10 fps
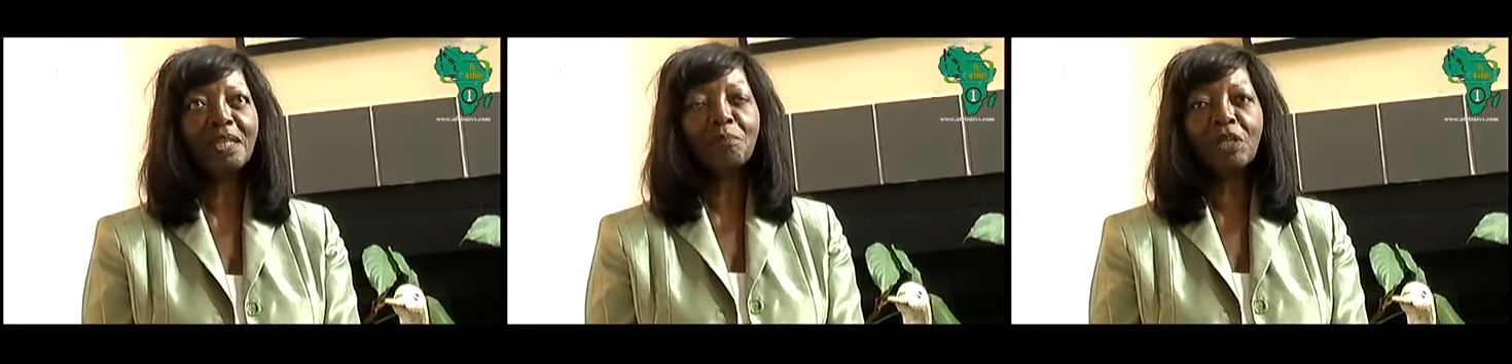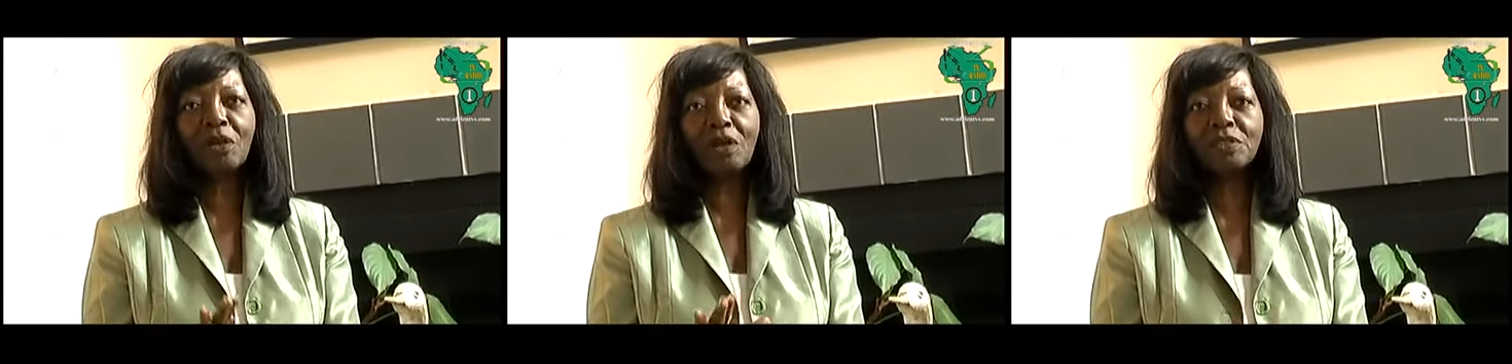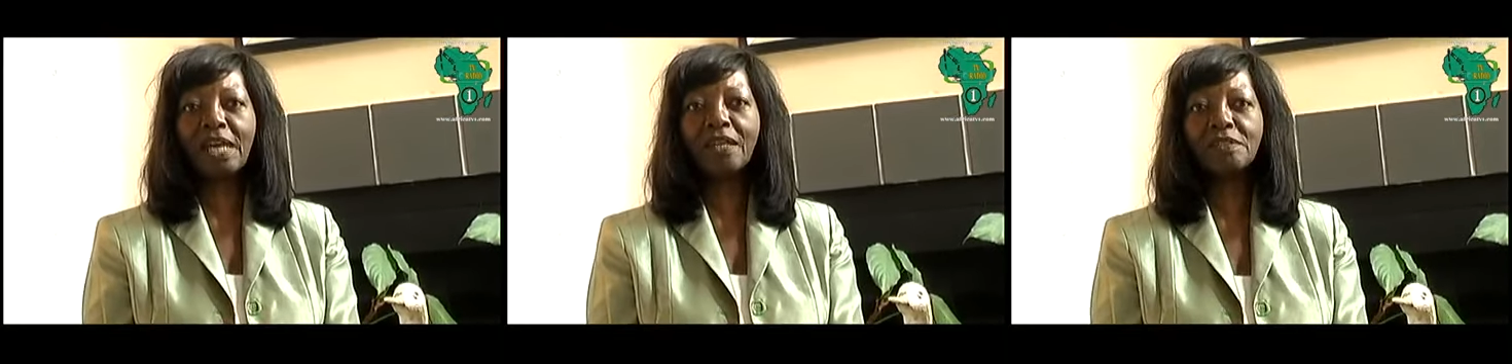because
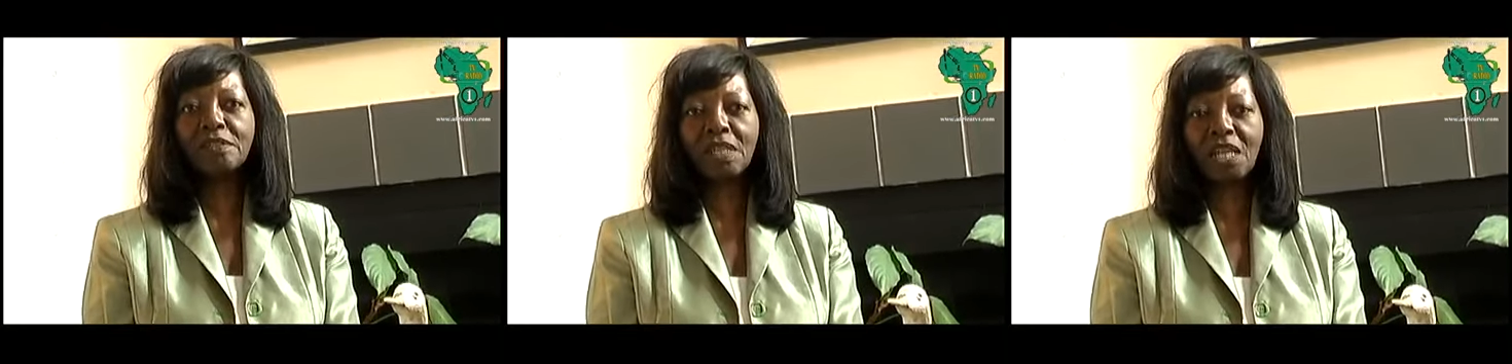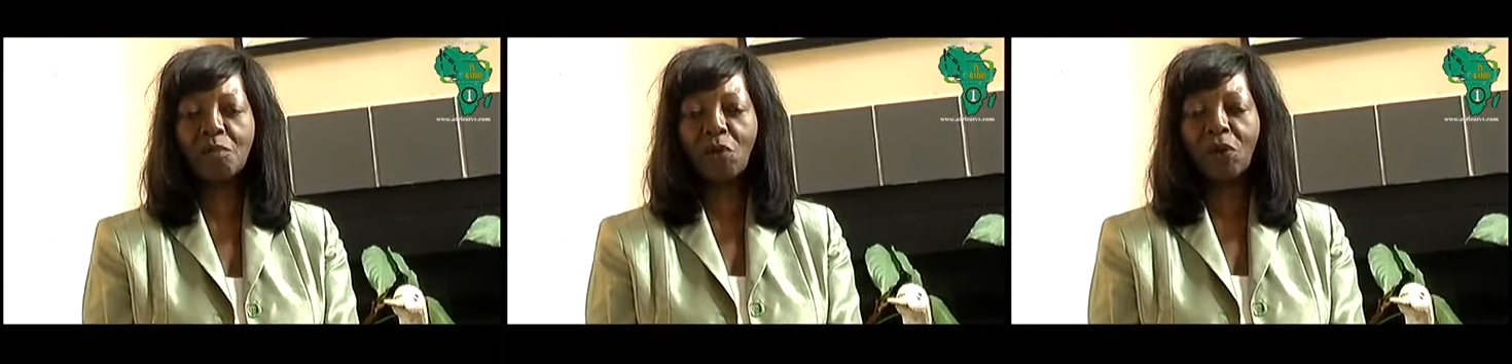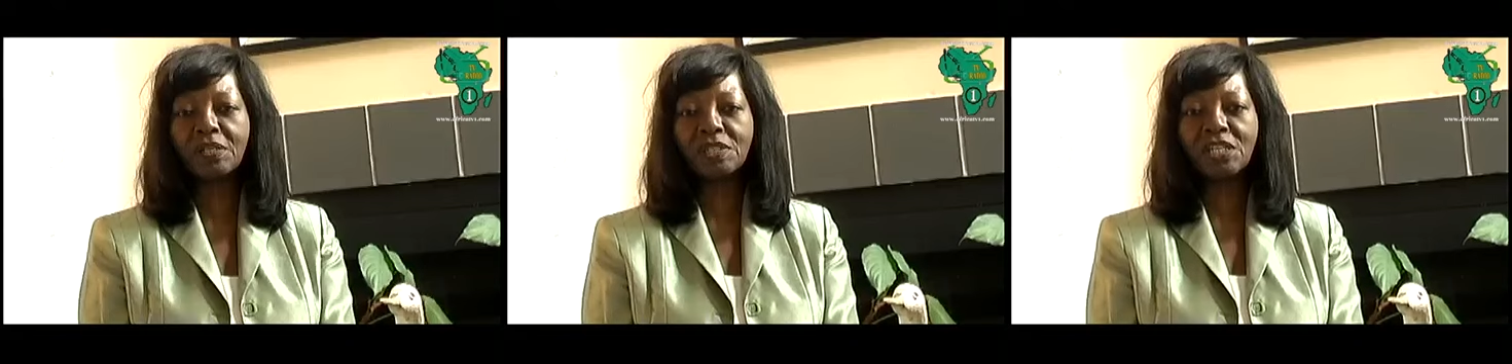that same
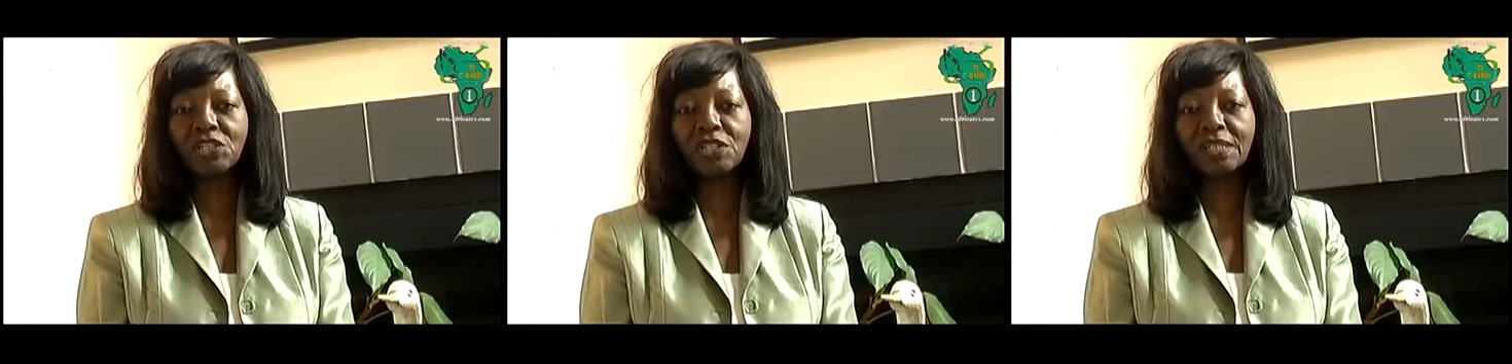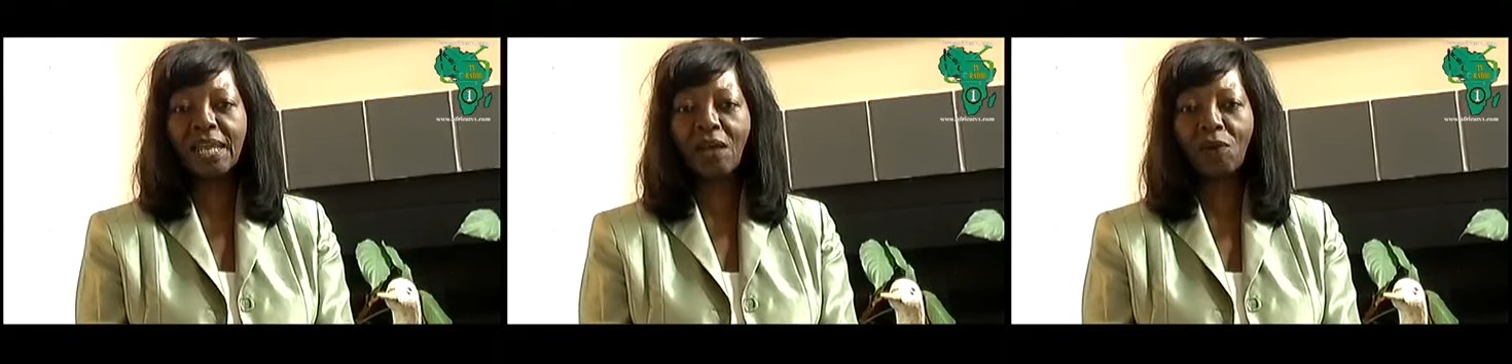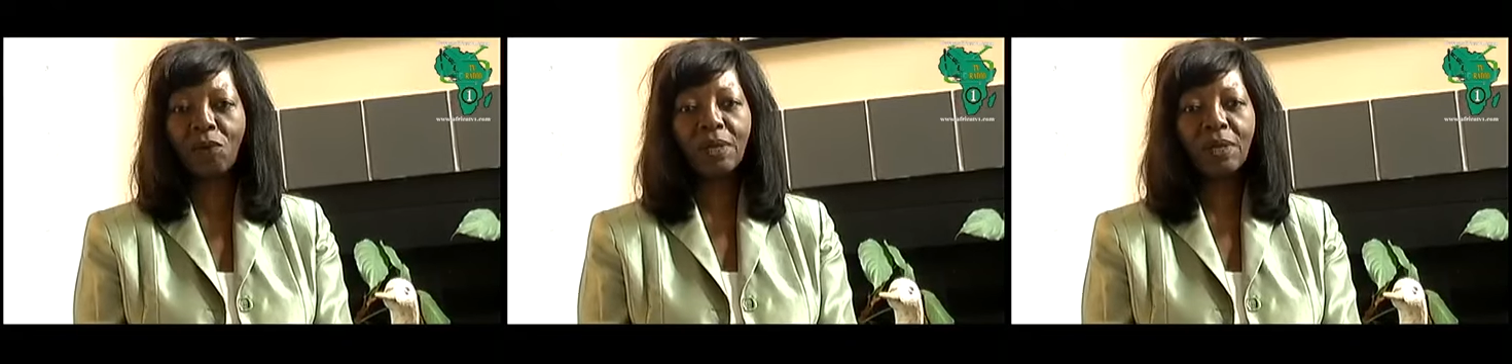organization now